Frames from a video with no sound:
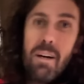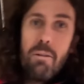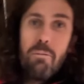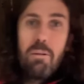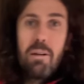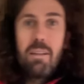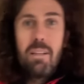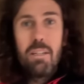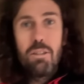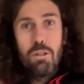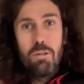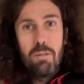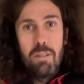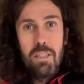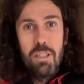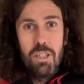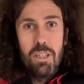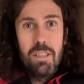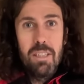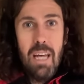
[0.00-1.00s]
We literally
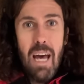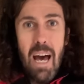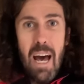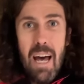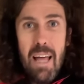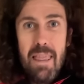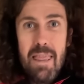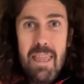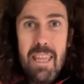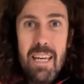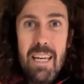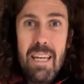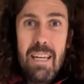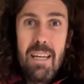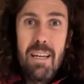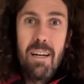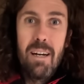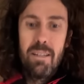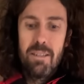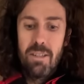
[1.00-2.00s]
just had
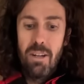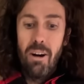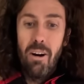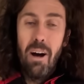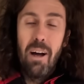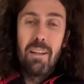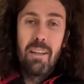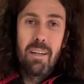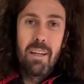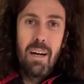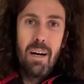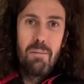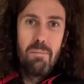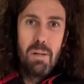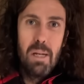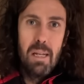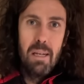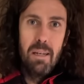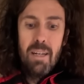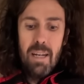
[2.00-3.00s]
the tiler come
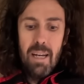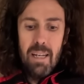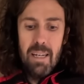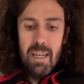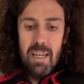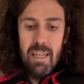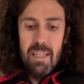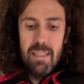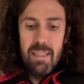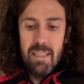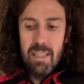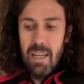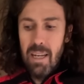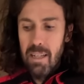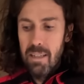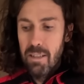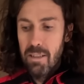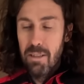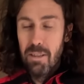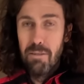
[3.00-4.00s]
in and he
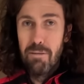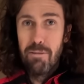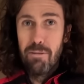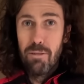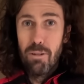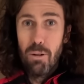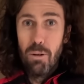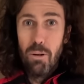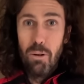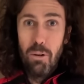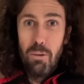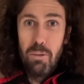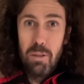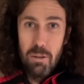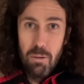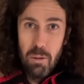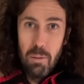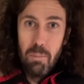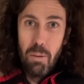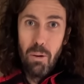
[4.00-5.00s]
said the floor, which
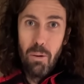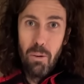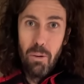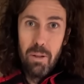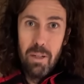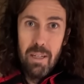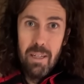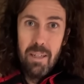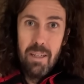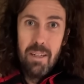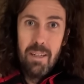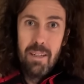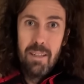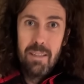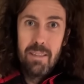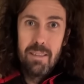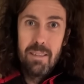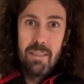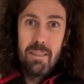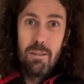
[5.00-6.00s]
we poured in,
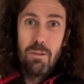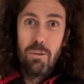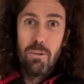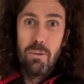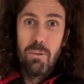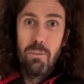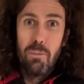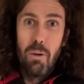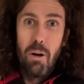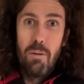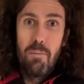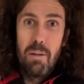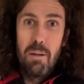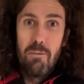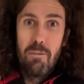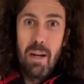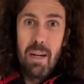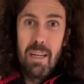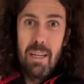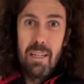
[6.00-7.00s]
still won't be
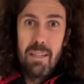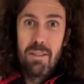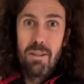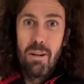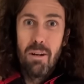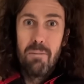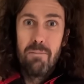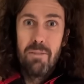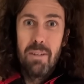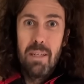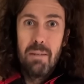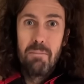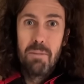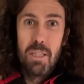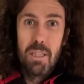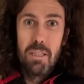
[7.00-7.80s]
ready in time for him to